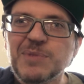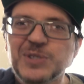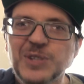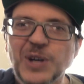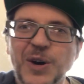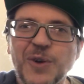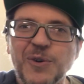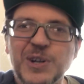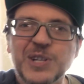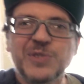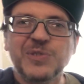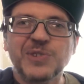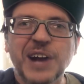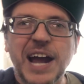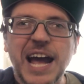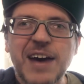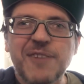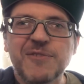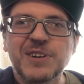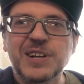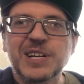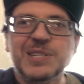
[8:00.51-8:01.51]
always for
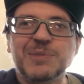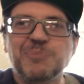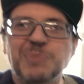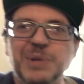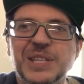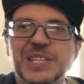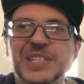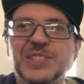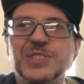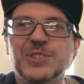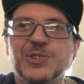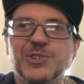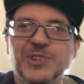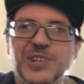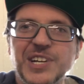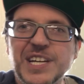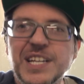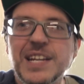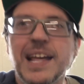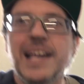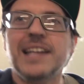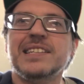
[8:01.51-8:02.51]
having us, but this
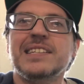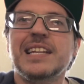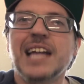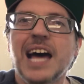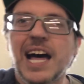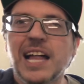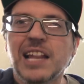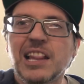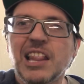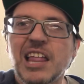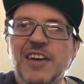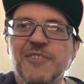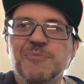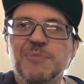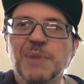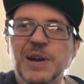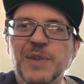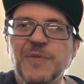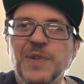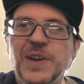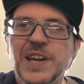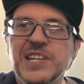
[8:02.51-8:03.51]
grin has not left my
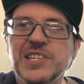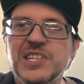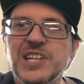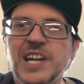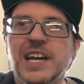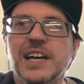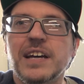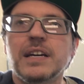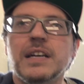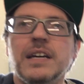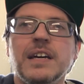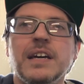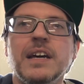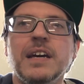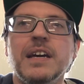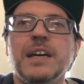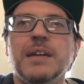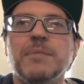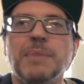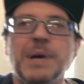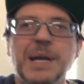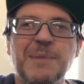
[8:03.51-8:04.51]
face yet.
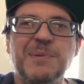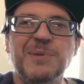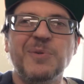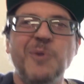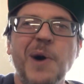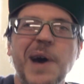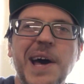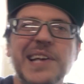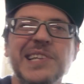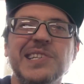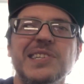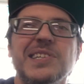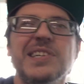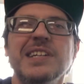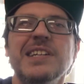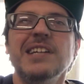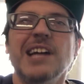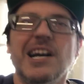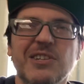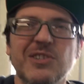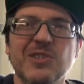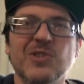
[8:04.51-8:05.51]
My name is Wes,
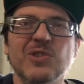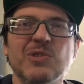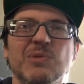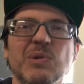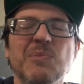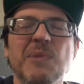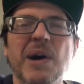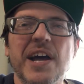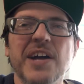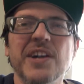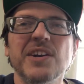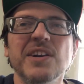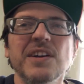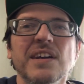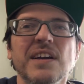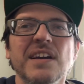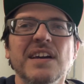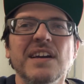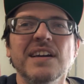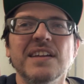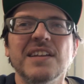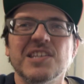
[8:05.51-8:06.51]
not your normal miner.
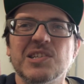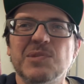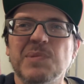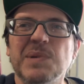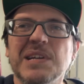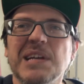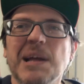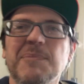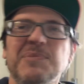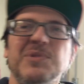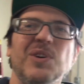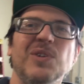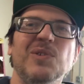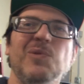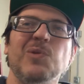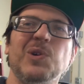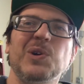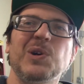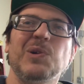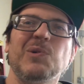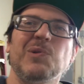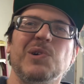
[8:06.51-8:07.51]
This has been an episode of
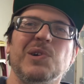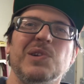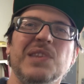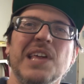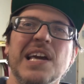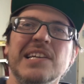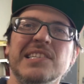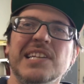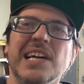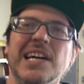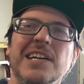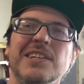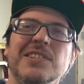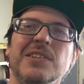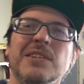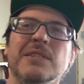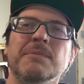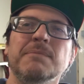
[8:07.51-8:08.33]
Worker Work. Thanks, guys.